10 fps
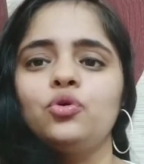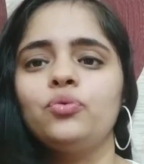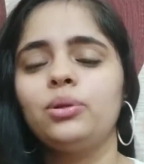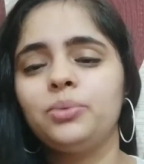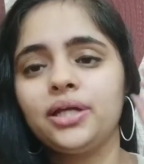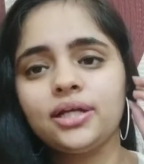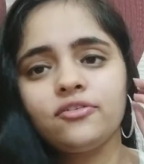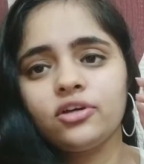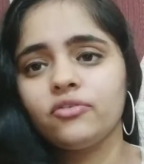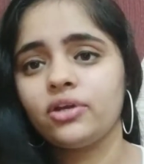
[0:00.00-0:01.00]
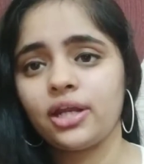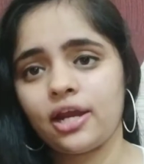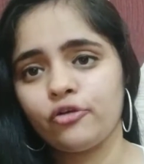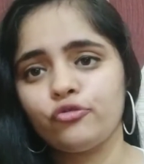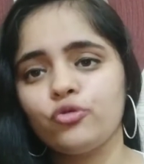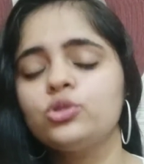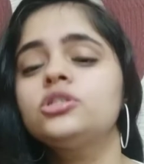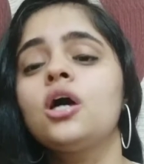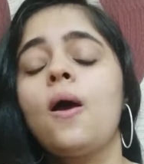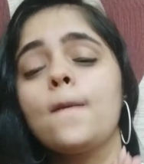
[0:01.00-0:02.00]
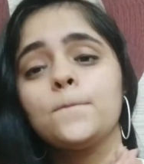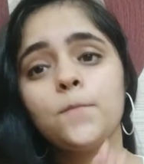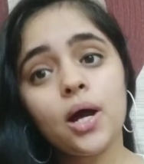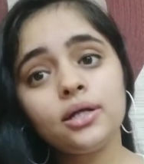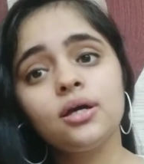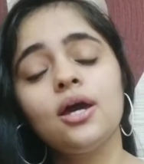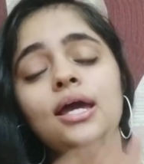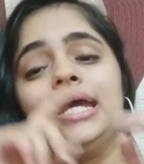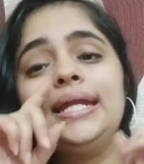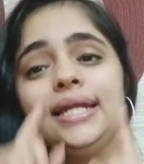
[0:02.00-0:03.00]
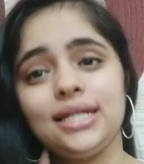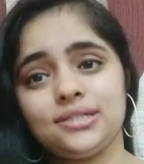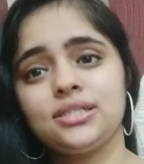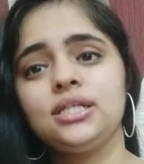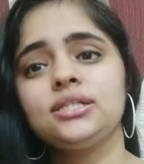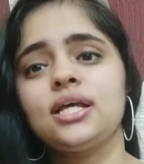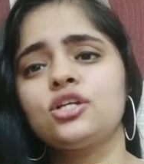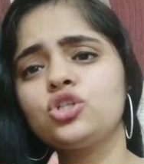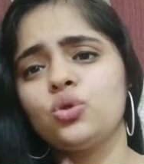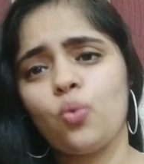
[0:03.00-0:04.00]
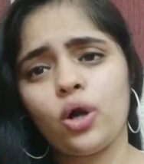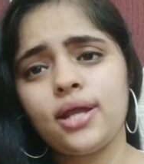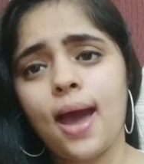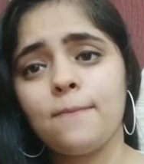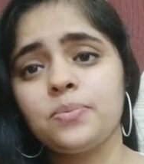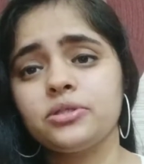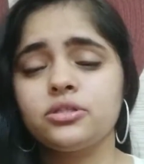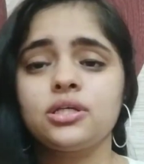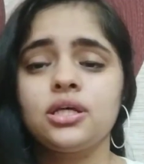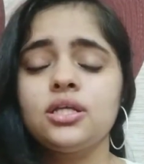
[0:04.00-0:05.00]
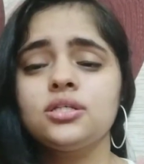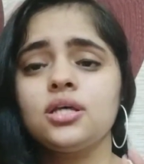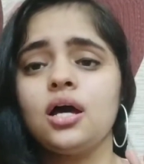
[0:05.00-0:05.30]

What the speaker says: You will be given headphones, but in listening section what happens is